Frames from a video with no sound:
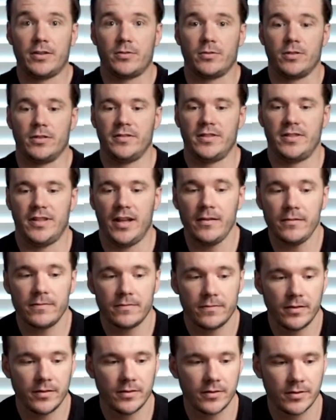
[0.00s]
sort of
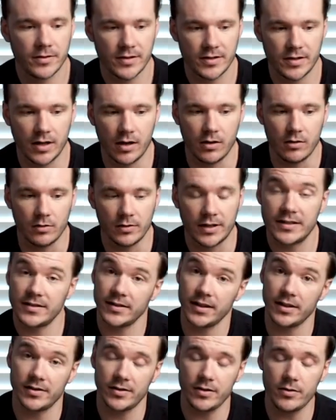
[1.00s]
stuff. So let's
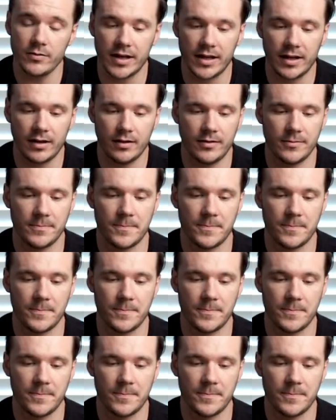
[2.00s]
get to it.